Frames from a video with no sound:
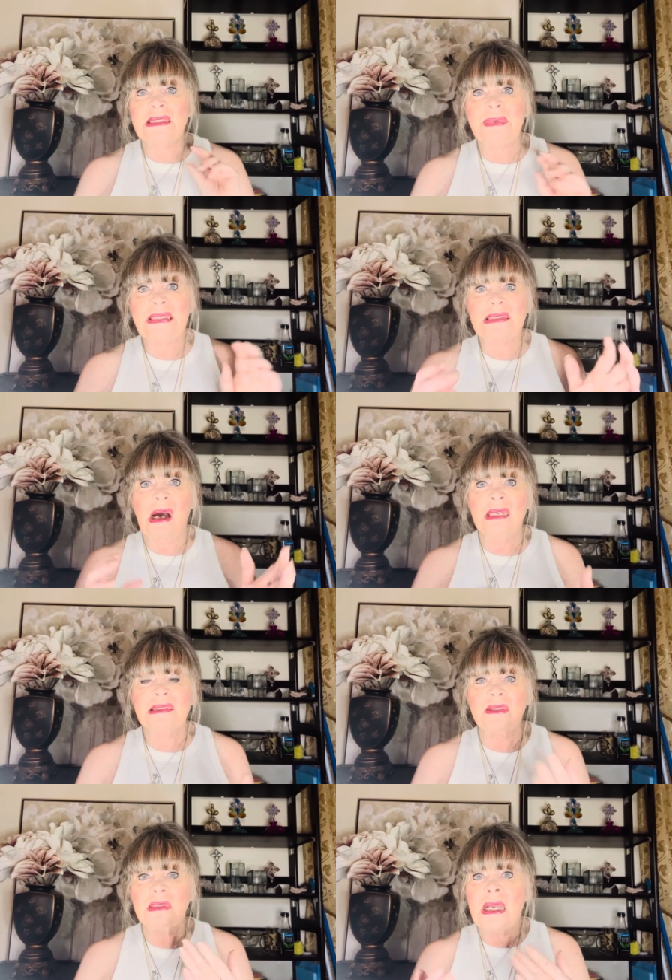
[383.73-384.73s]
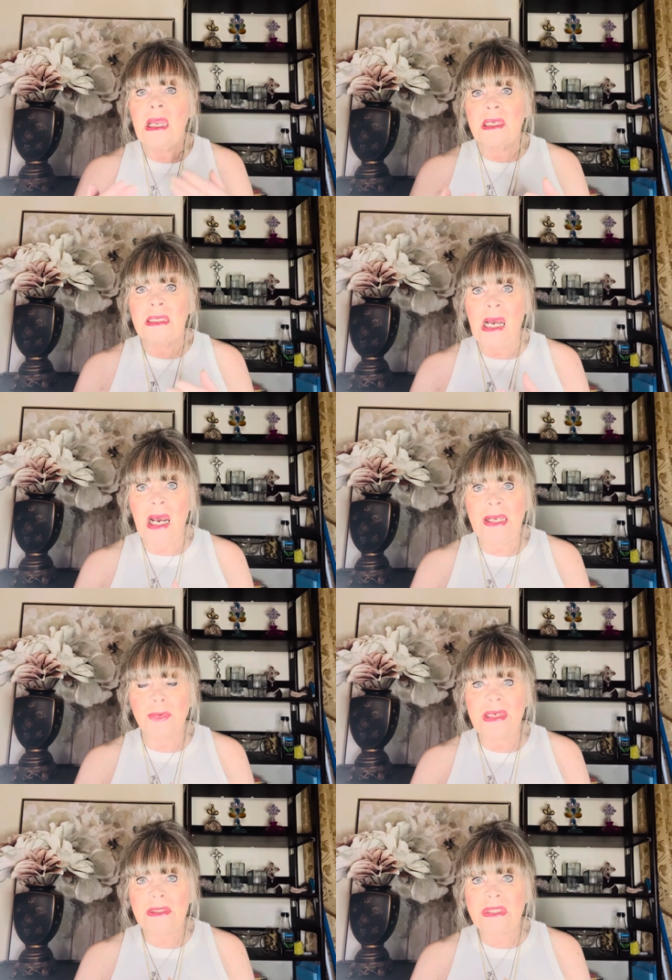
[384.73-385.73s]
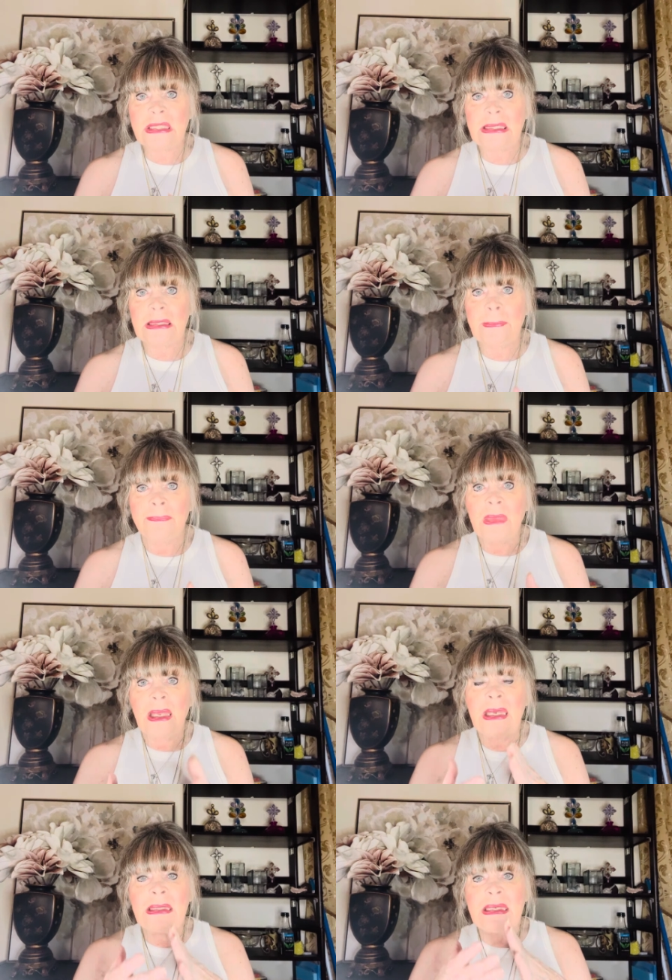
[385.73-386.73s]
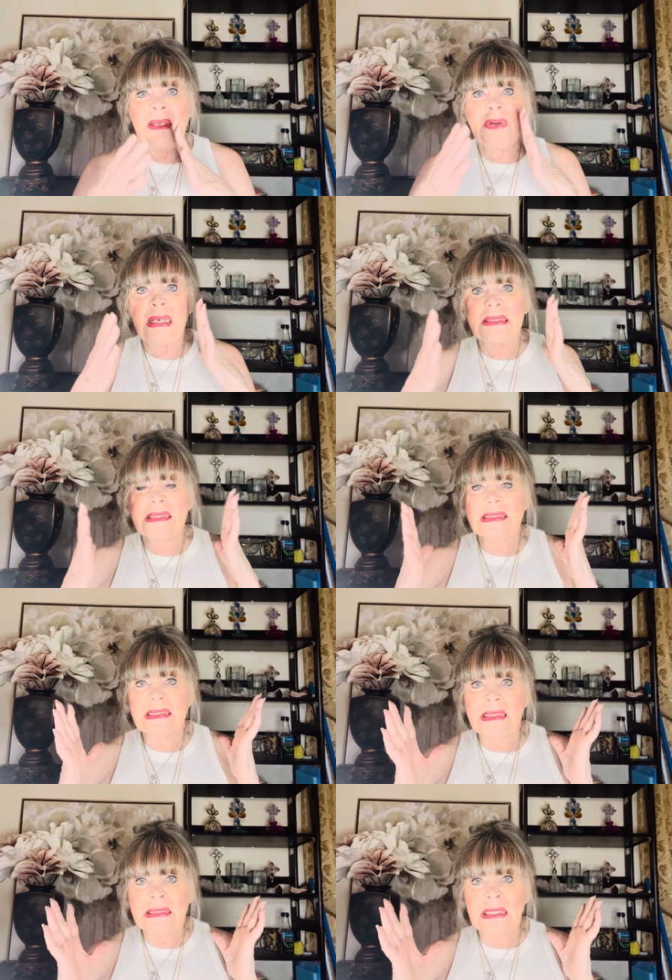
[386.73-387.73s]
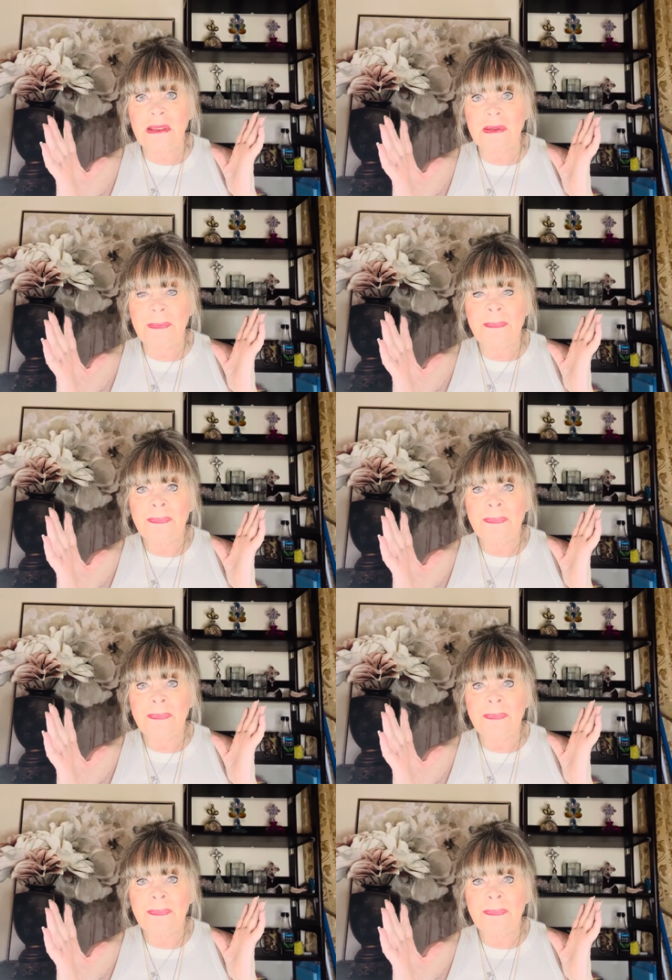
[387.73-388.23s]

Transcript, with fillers: but it's also going to hydrate your skin and even out the skin tone.